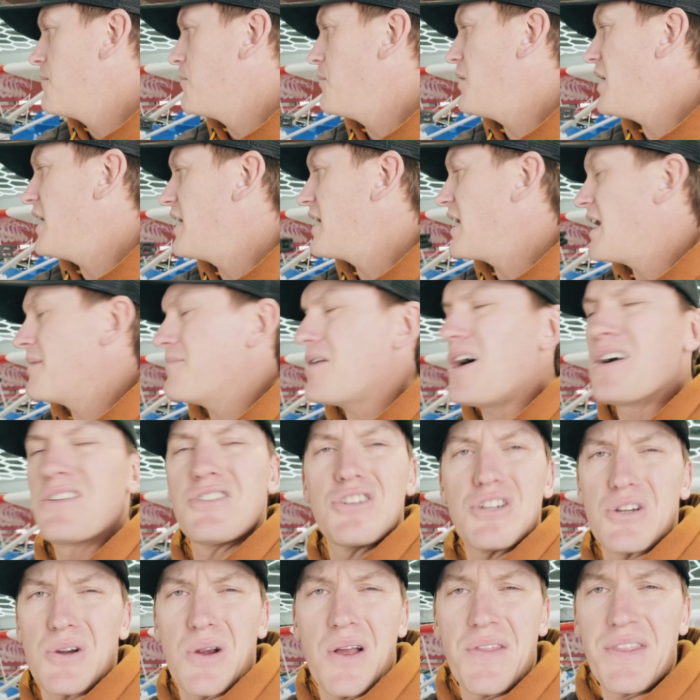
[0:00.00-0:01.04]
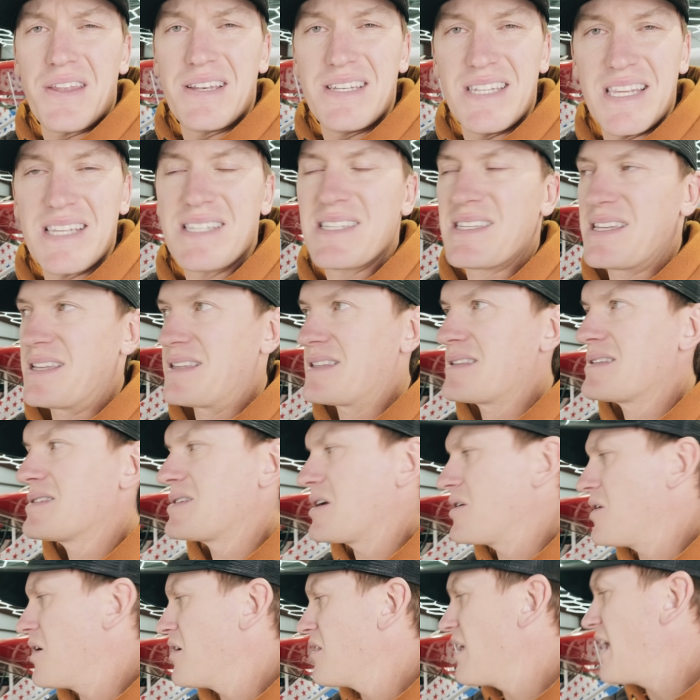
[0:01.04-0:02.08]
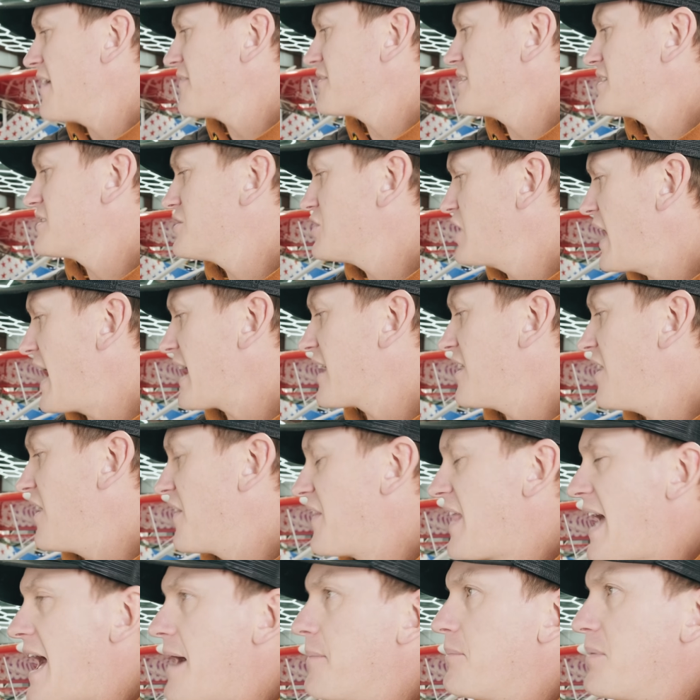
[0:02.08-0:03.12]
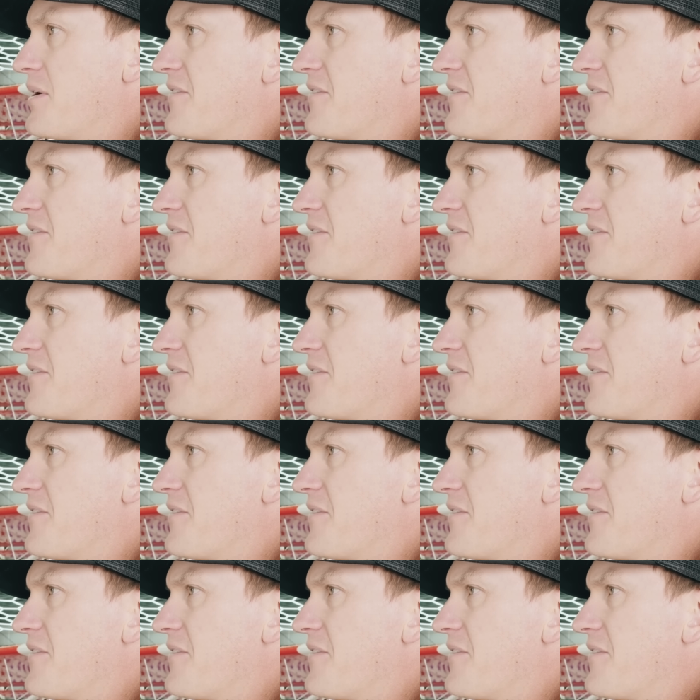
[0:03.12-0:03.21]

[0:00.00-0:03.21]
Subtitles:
but I'm unsure on the distance, so I'll have to check on that.